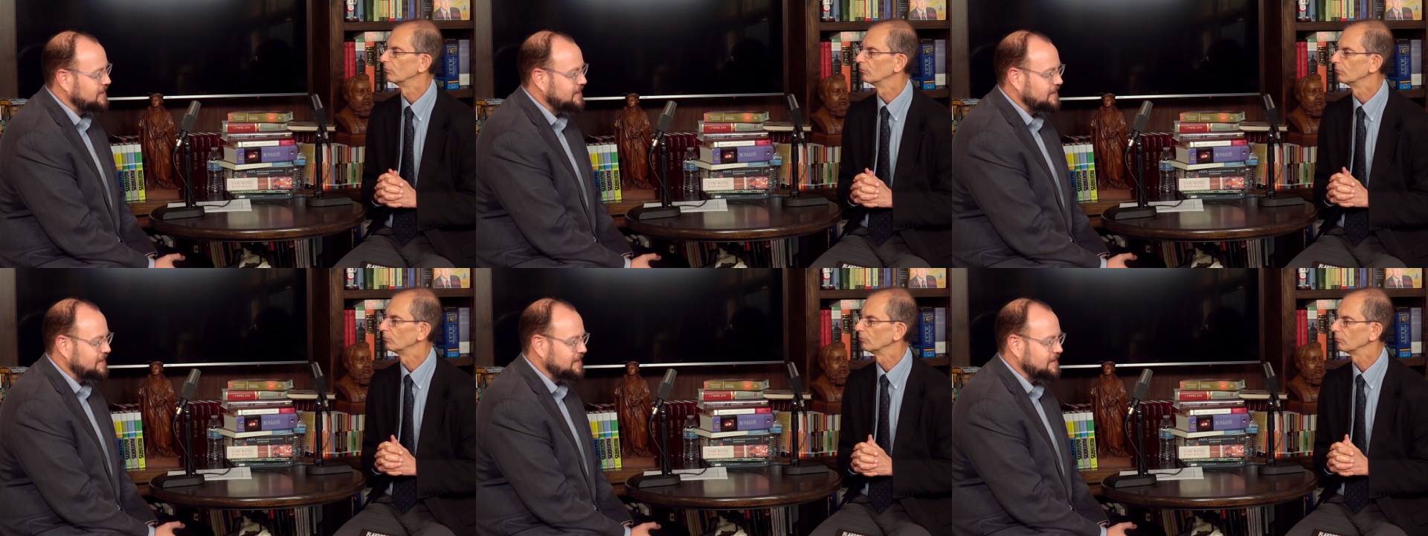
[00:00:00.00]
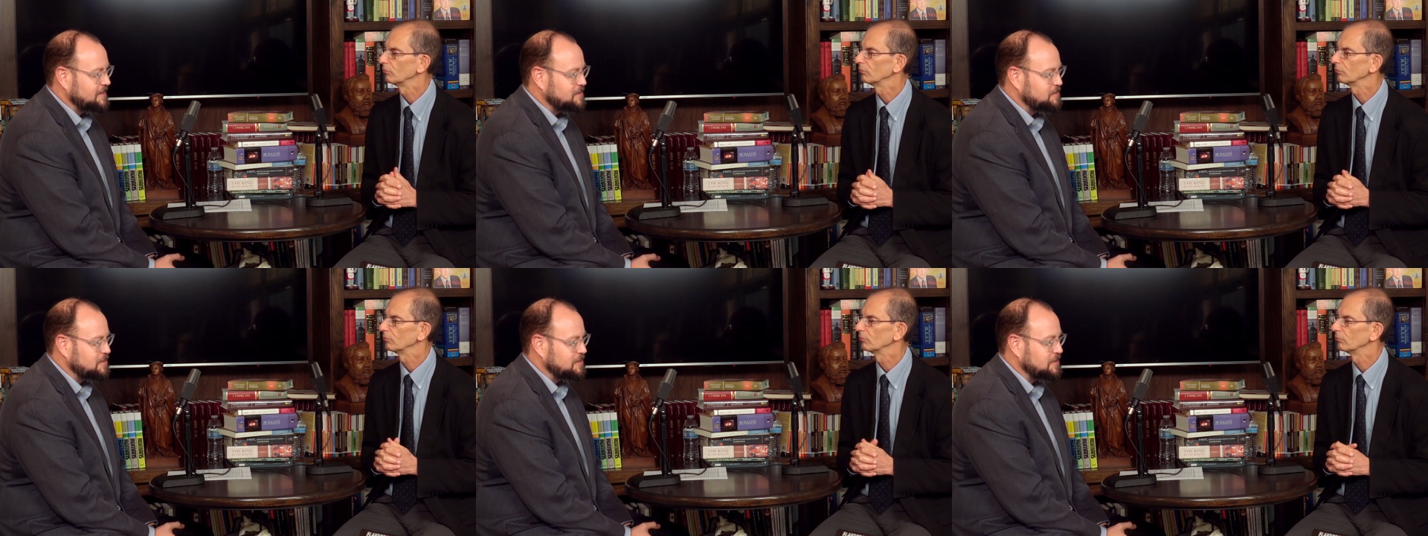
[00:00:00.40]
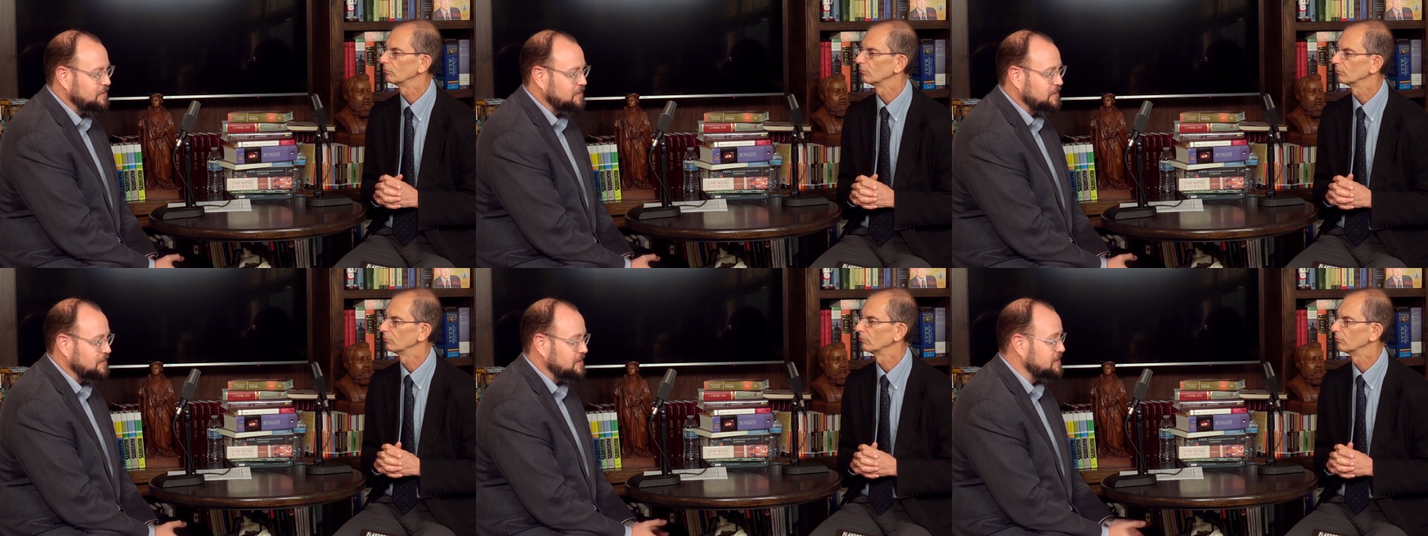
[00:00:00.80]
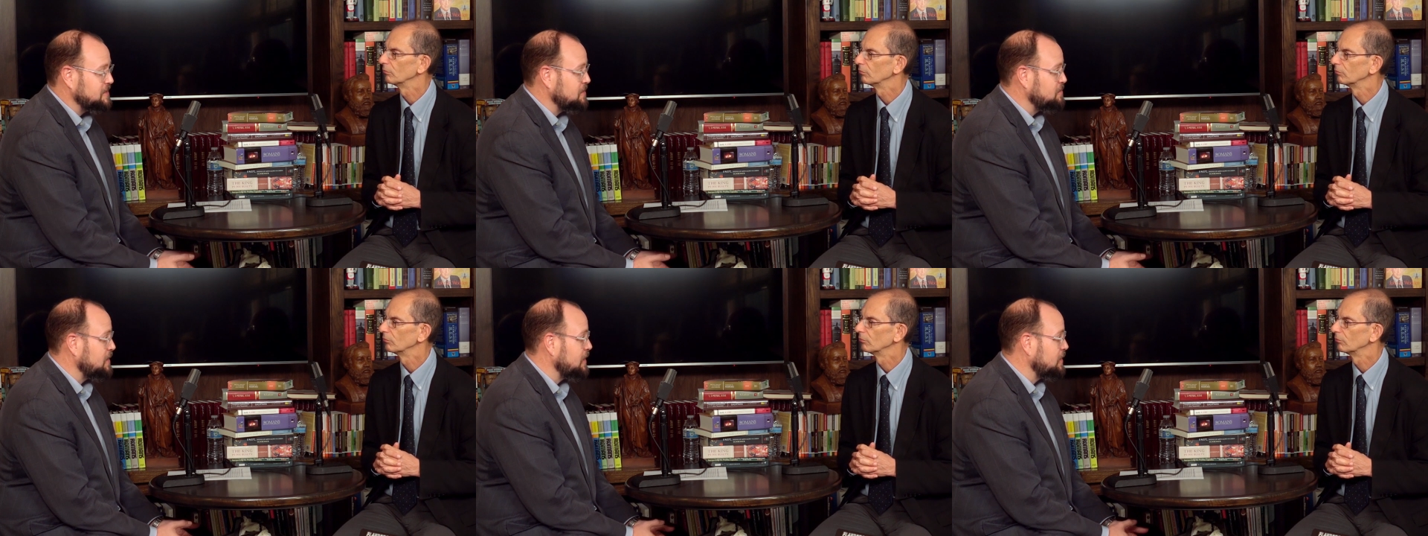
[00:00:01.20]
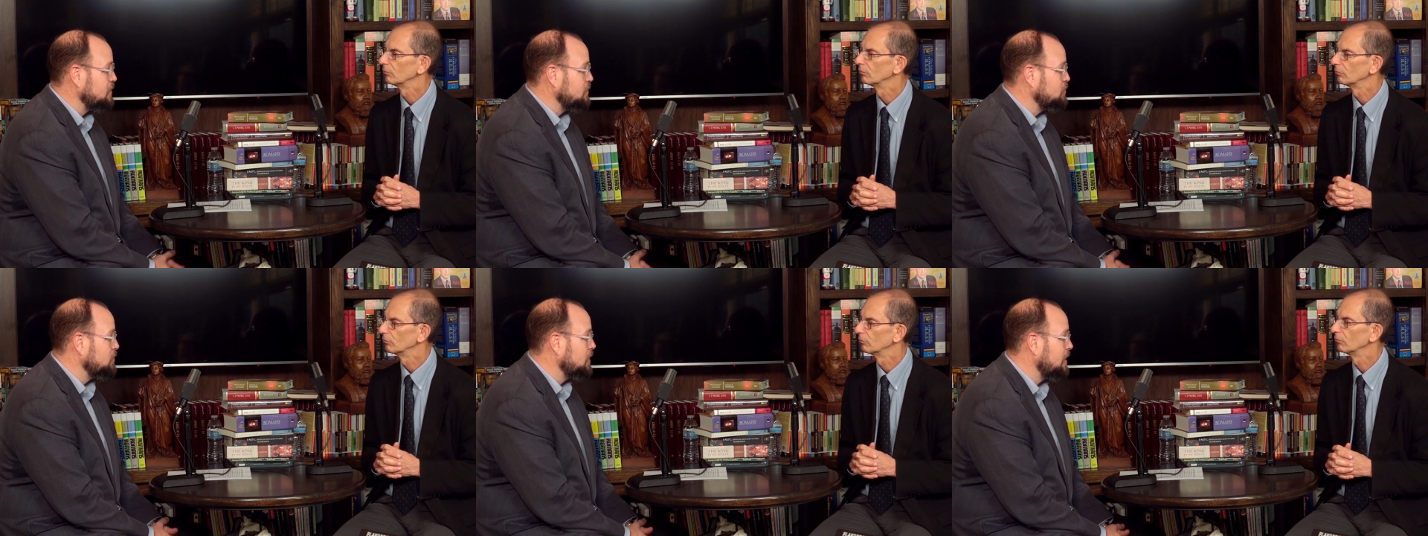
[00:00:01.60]
Speaker 1: uh, specifically some that
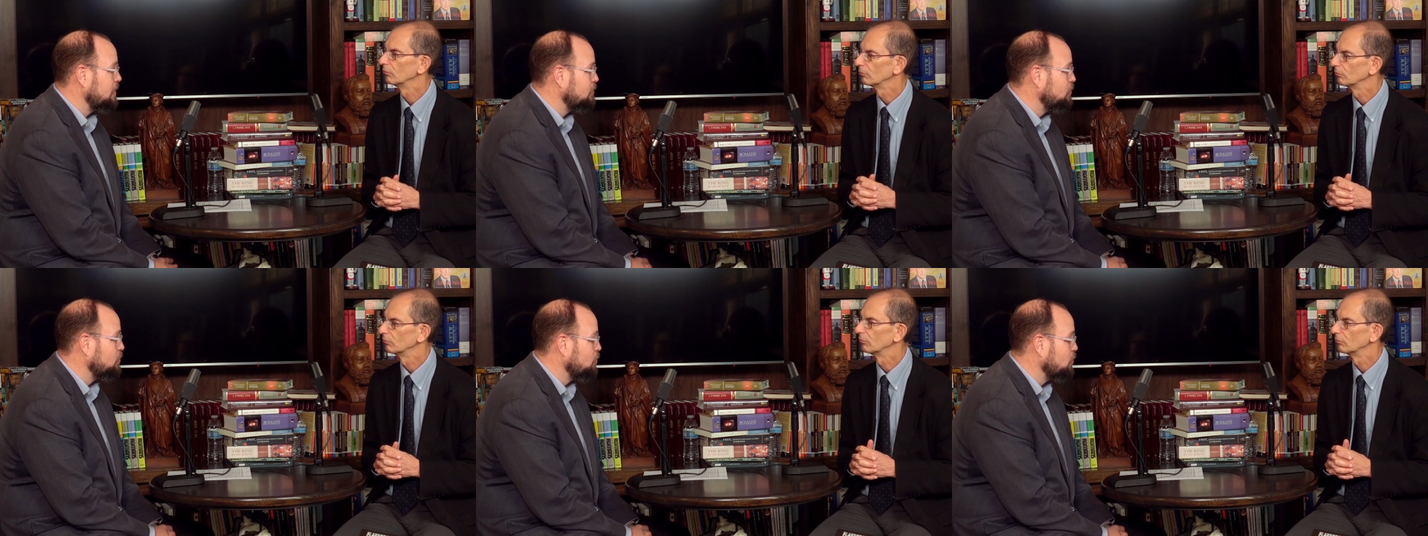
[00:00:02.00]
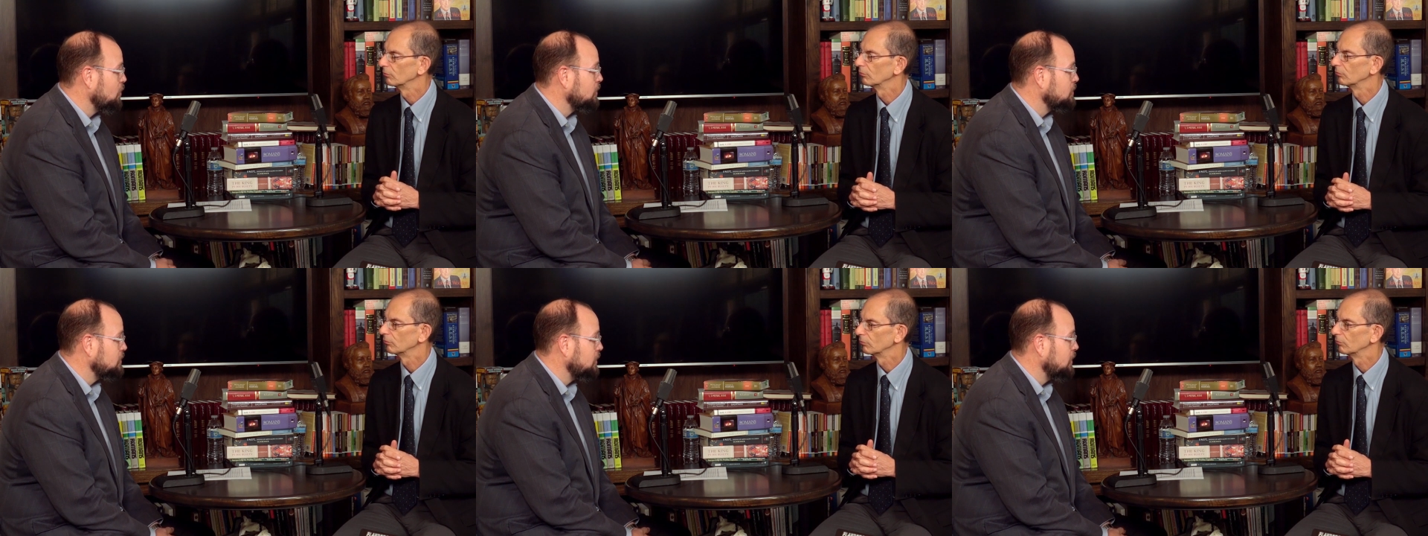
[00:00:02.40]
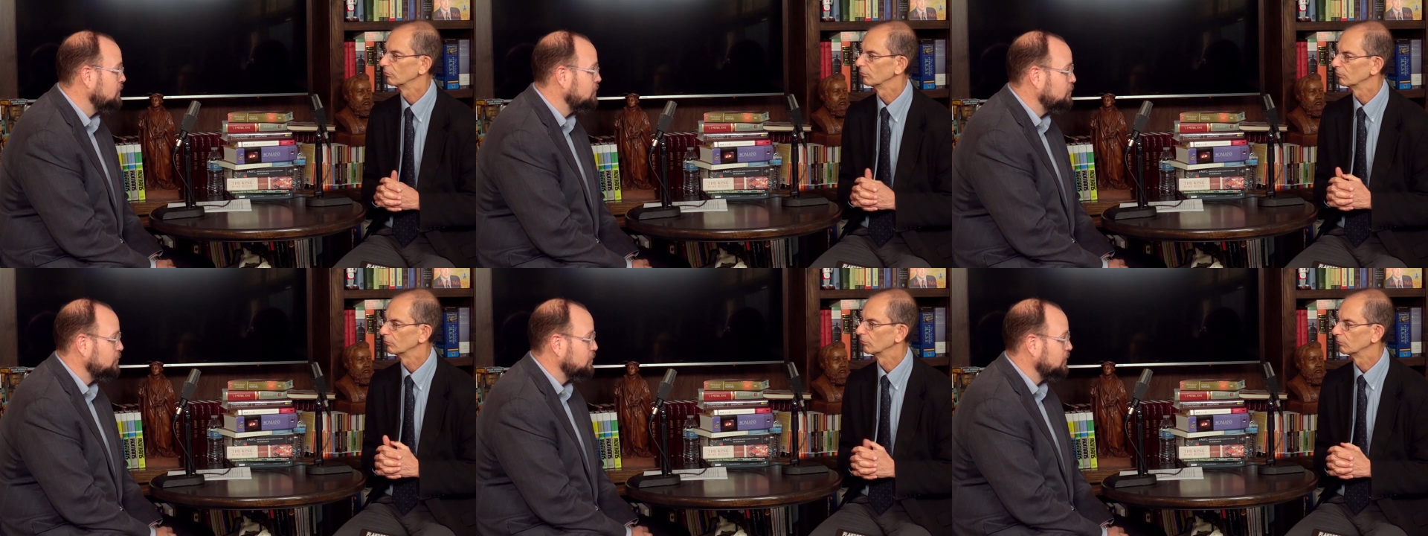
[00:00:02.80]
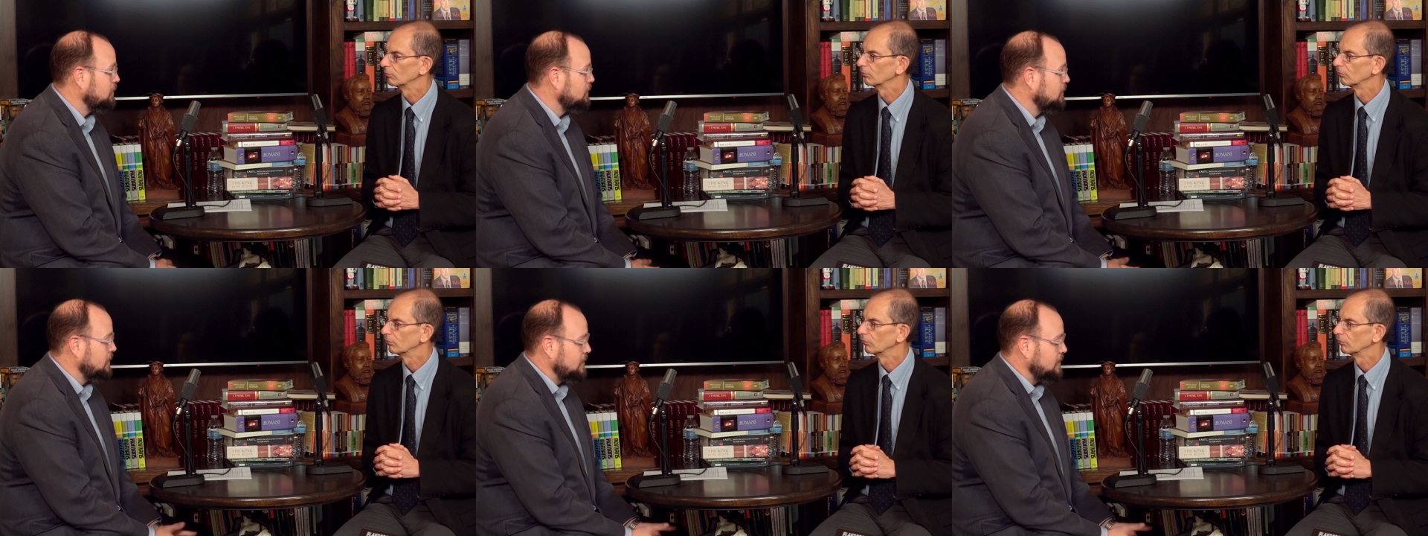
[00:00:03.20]
you have worked on for